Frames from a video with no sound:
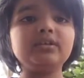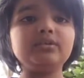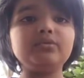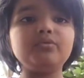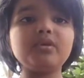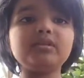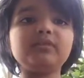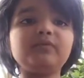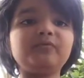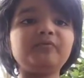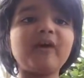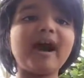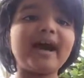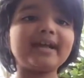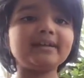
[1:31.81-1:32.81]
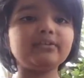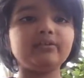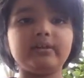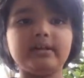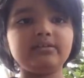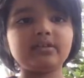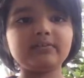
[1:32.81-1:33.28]
with fine
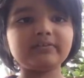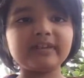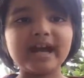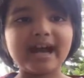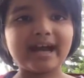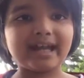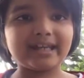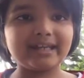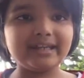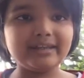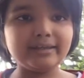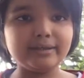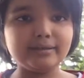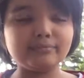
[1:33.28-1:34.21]
grains of sand.